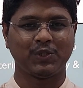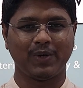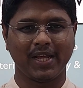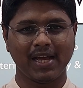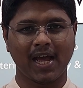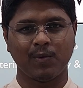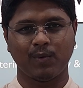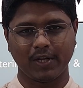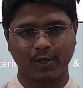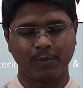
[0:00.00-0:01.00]
Today I
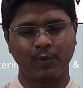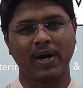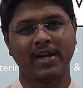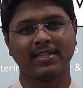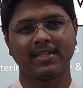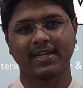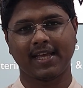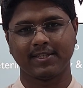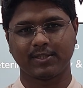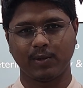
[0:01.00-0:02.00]
welcome you another
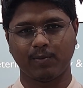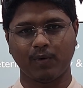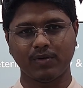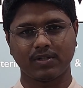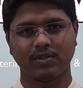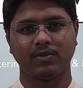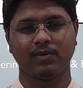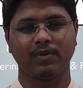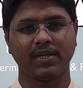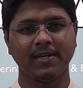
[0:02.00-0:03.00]
case report.
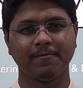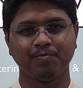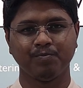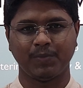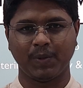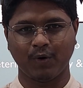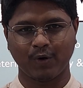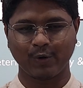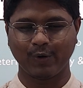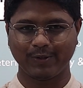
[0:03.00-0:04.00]
Okay,
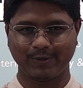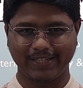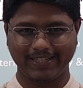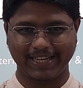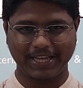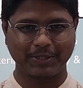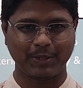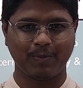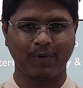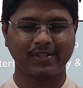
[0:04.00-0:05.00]
before going to the case
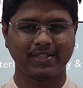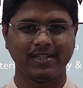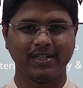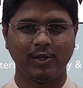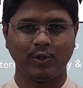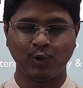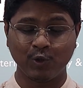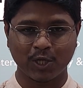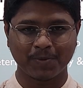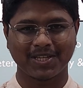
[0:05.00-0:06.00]
report,
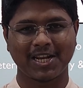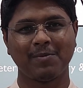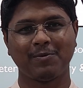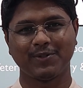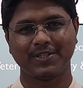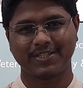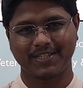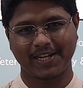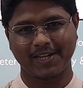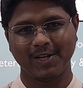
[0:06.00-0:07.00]
do subscribe to this
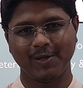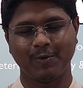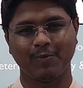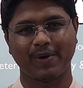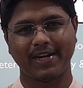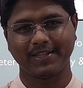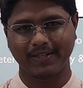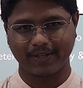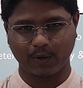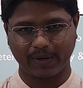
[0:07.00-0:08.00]
channel if you find
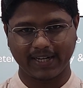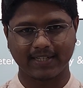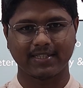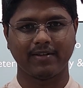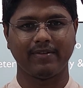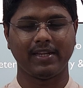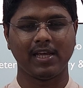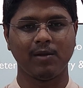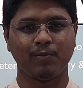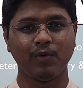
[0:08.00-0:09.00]
the contents are very
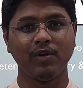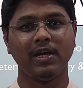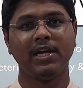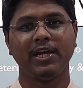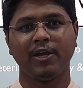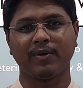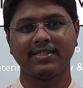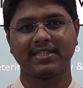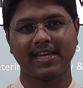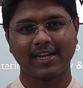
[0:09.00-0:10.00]
helpful. You
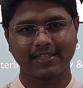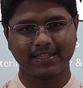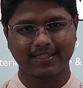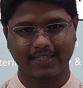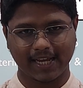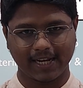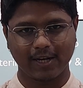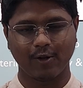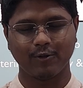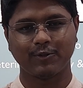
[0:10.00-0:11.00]
can share this
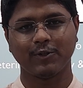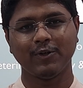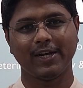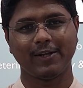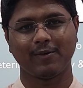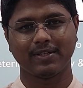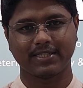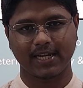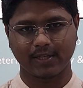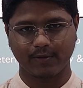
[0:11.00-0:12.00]
channel also, and you can
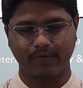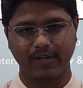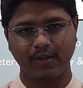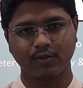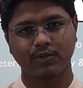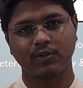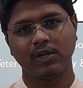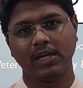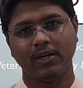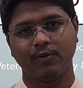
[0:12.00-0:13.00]
share the videos
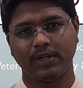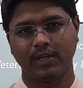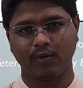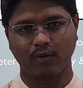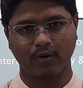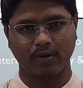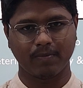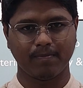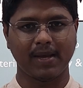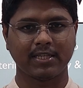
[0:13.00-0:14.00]
in
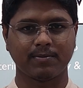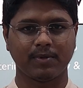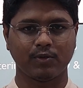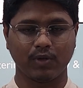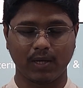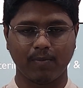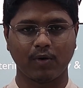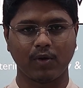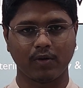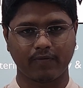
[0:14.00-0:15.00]
your batchmate,
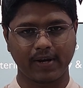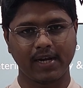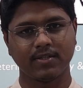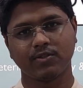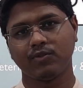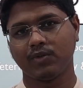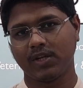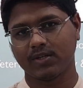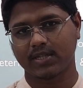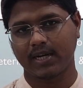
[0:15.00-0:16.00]
among your friends,
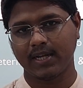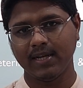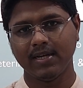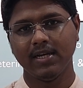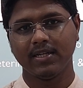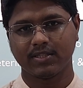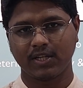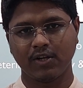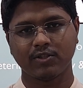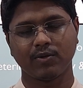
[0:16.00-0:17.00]
juniors and
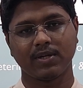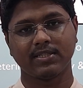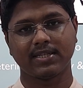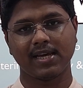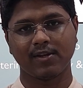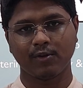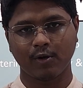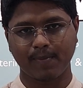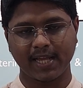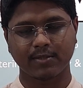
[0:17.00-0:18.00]
seniors. You can share in
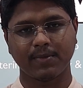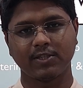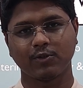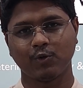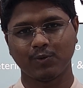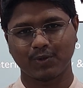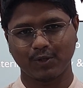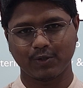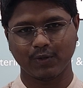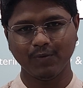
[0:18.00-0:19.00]
your batchmates groups
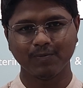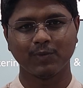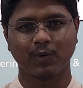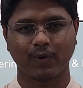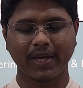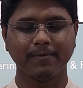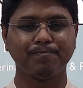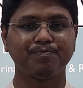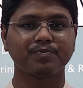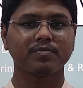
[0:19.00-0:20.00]
also.
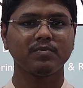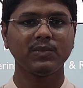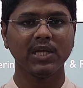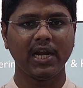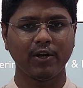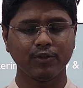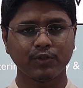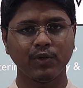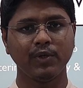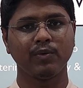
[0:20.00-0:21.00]
Okay, and
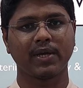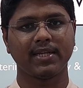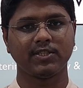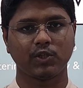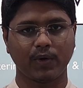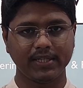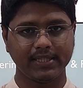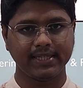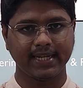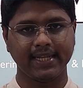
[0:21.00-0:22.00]
also you can join
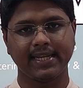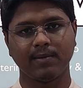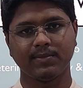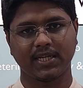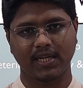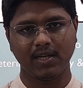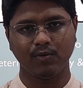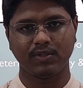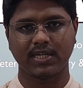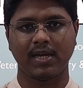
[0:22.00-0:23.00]
the Telegram channel
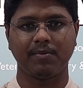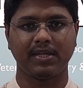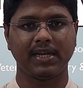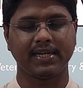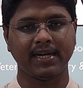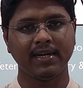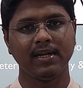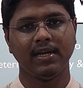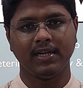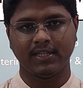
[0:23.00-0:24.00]
which I have
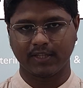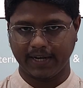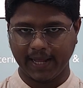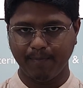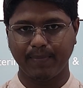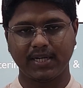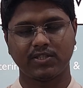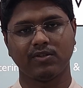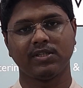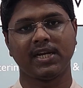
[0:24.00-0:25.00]
created in the name Pet
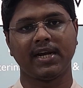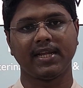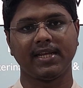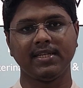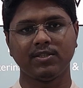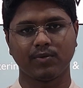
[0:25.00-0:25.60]
Surgery at Ease.